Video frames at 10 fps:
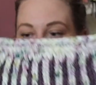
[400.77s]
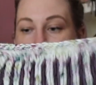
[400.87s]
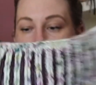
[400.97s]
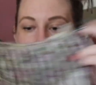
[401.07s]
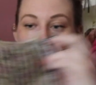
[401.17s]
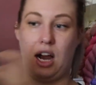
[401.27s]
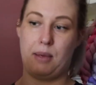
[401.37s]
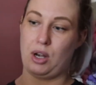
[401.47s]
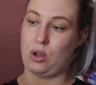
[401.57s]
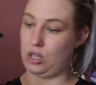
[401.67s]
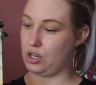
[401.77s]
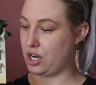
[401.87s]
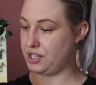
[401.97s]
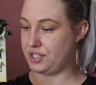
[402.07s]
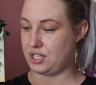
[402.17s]
my opinion, I'm going to call it
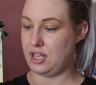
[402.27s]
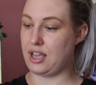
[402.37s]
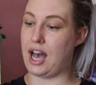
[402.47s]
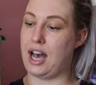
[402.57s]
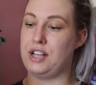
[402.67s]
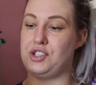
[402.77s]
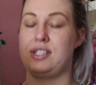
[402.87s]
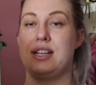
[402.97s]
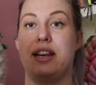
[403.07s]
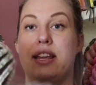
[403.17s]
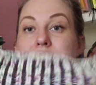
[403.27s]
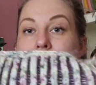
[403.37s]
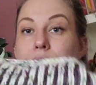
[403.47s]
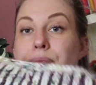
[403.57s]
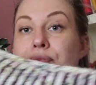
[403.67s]
gross, just in
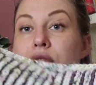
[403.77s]
here.